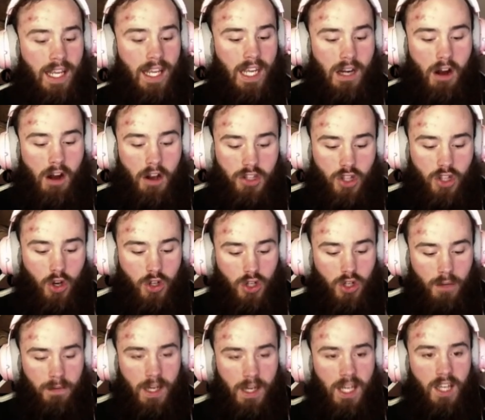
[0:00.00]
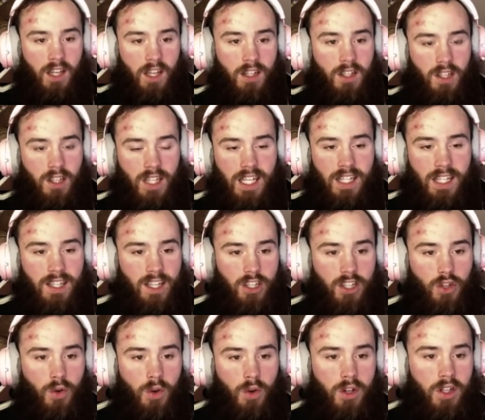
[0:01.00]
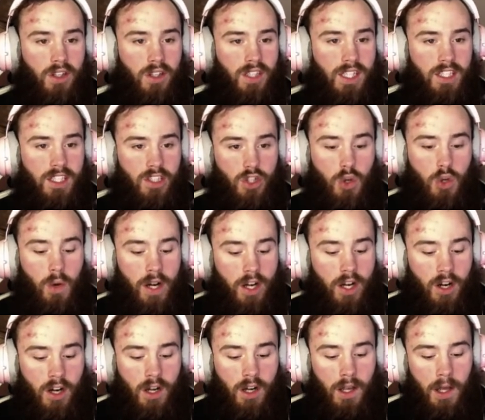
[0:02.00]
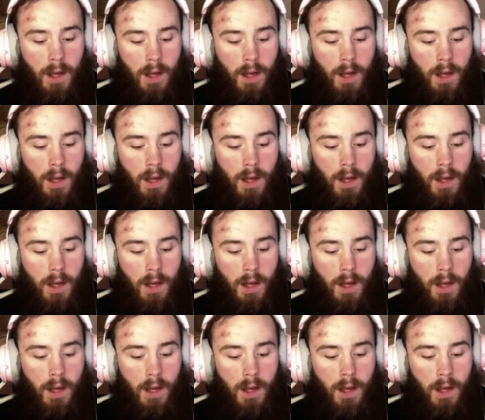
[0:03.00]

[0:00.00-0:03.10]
get off social media, delete Discord, delete Twitter.